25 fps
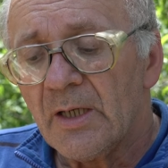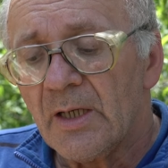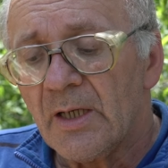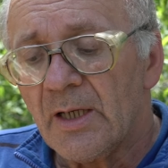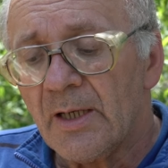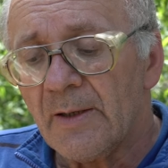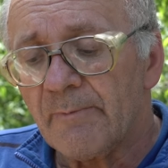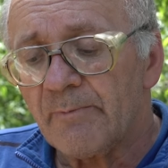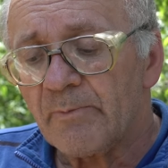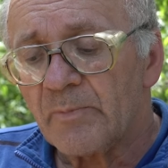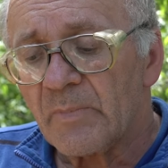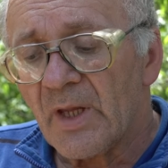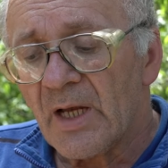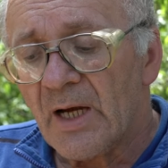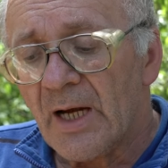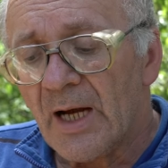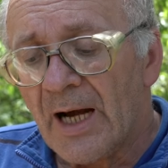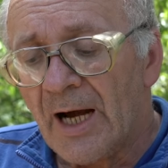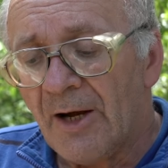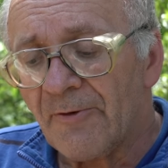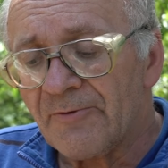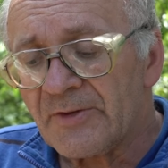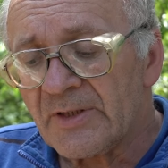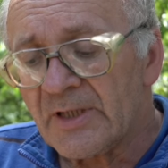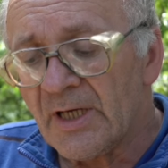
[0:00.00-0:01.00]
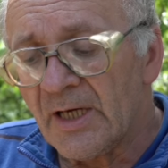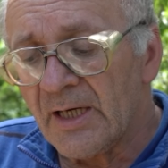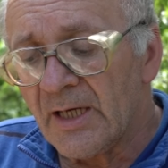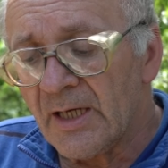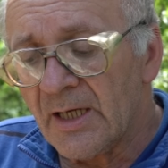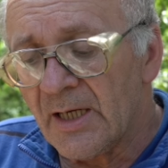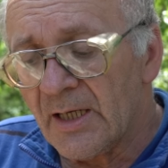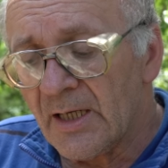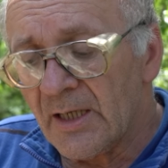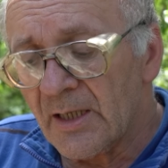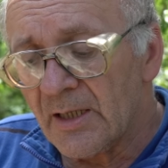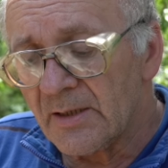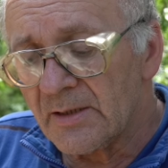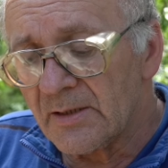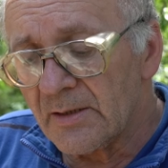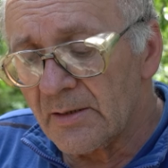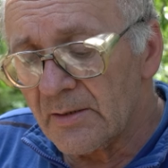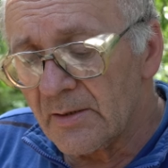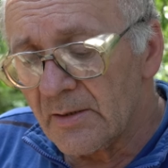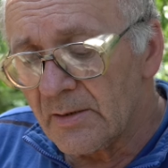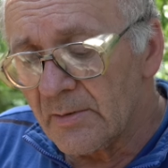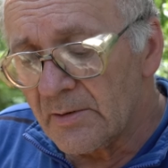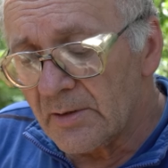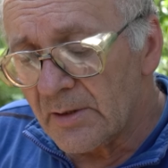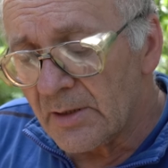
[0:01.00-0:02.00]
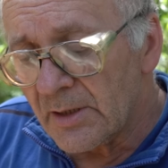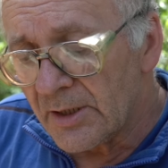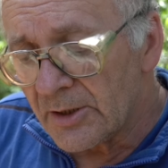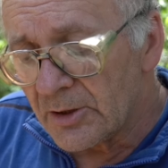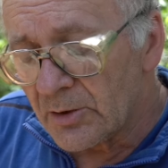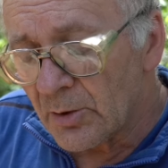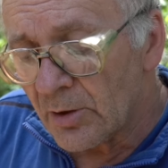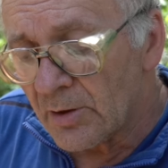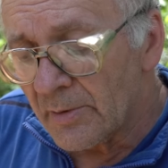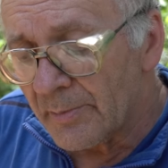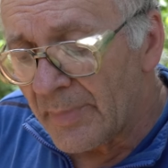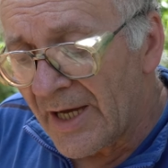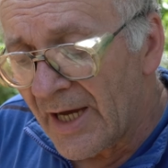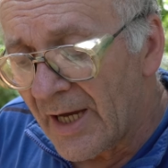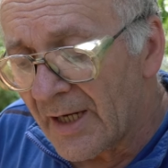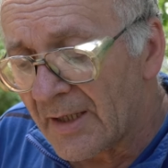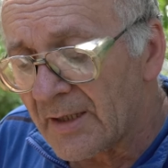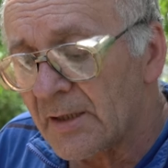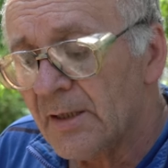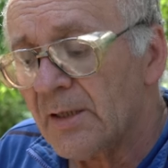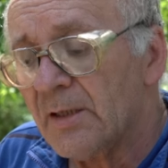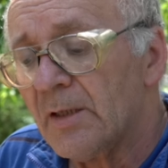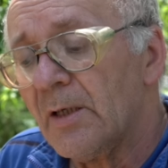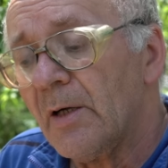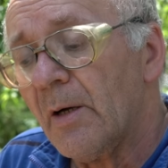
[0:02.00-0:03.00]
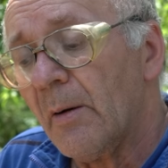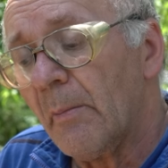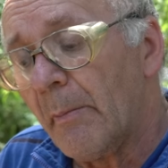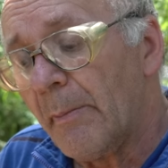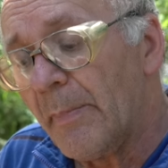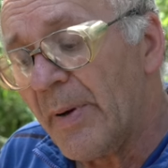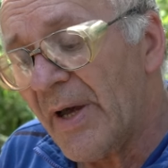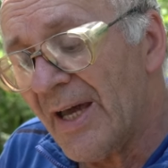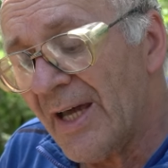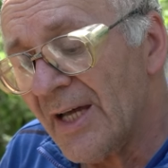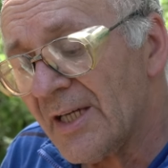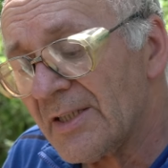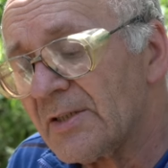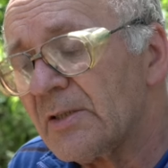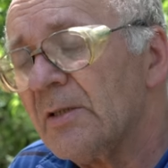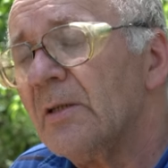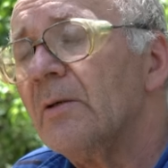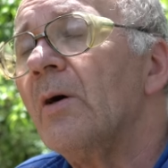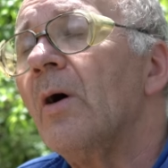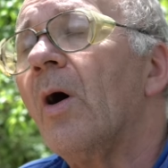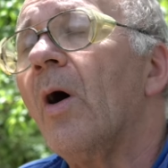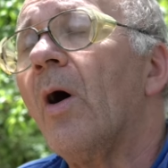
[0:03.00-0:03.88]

uh, after return back, bees.